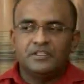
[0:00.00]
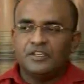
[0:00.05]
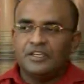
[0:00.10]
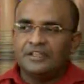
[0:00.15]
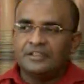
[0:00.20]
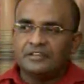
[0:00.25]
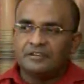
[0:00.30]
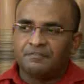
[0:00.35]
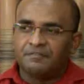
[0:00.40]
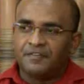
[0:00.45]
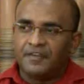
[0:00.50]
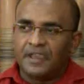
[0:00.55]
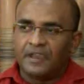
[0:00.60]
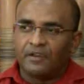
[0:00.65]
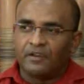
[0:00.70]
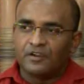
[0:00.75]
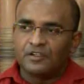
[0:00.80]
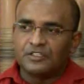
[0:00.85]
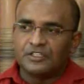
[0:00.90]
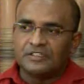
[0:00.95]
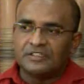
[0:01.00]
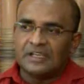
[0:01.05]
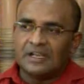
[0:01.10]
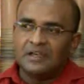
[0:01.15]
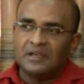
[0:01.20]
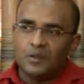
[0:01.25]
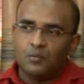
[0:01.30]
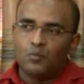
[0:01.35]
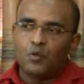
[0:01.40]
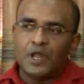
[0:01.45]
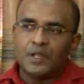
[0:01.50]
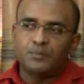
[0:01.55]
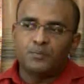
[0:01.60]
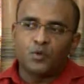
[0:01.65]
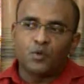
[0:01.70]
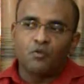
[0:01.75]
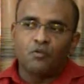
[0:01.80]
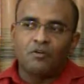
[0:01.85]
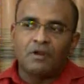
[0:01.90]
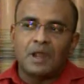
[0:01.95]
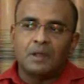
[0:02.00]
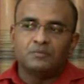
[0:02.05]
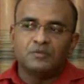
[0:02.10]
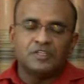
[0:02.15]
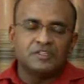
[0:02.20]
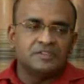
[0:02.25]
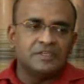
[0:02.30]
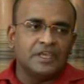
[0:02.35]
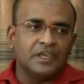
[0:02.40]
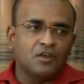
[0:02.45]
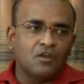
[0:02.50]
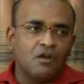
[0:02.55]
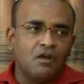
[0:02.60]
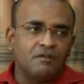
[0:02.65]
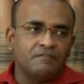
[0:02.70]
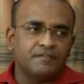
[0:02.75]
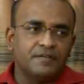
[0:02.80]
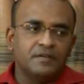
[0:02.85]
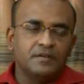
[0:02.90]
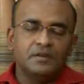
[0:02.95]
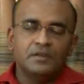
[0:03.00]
to interfere to tell them what program to take off.